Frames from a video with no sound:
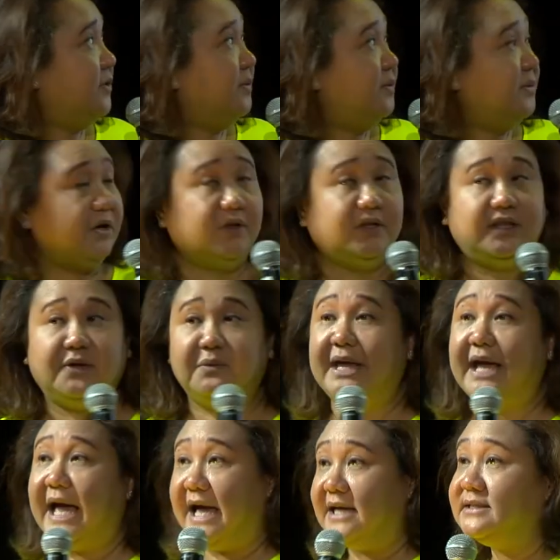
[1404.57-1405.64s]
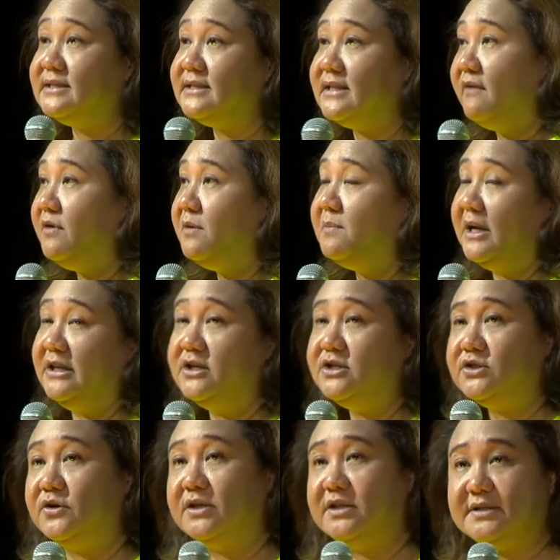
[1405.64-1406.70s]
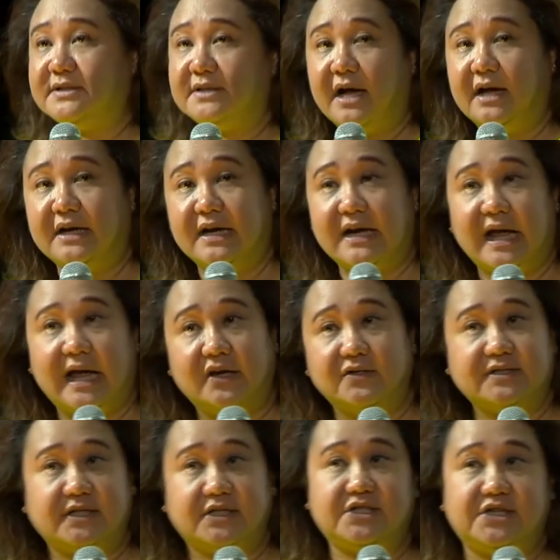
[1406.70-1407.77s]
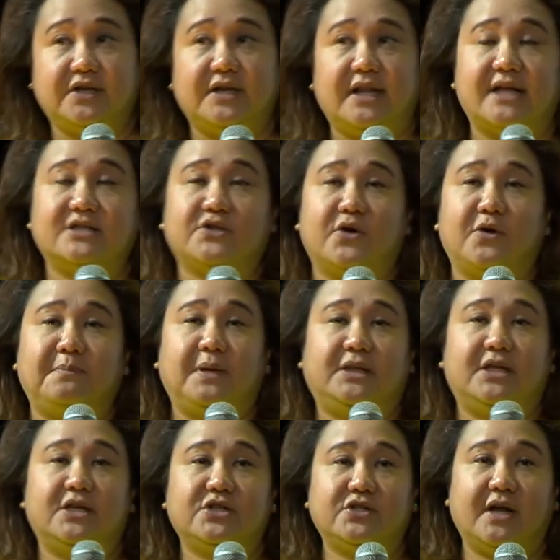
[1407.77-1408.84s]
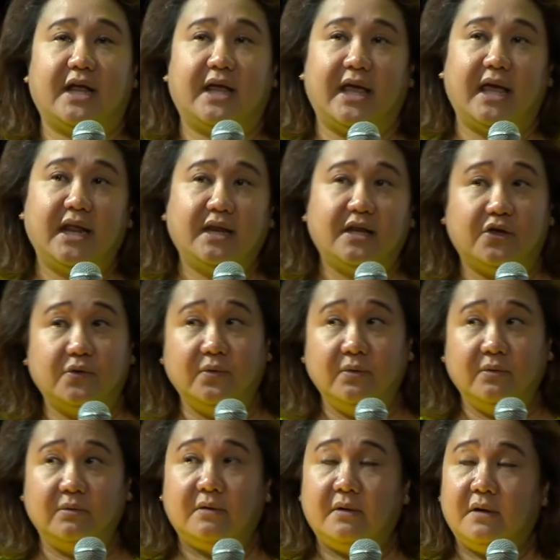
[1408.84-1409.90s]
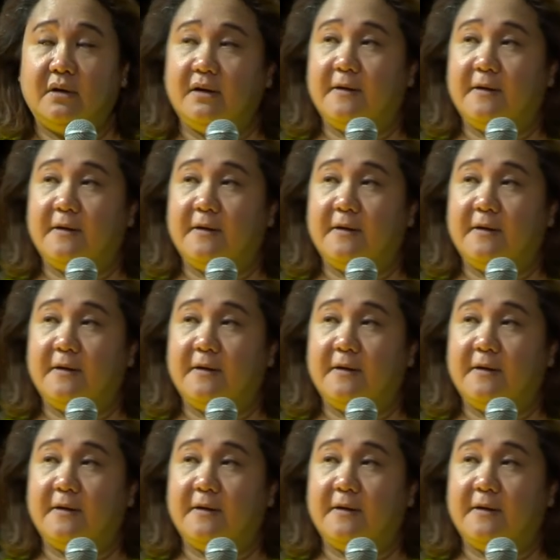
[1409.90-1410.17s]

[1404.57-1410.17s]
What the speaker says: So we asked everybody, so ang nanalo sa cheer dance competition ay NU,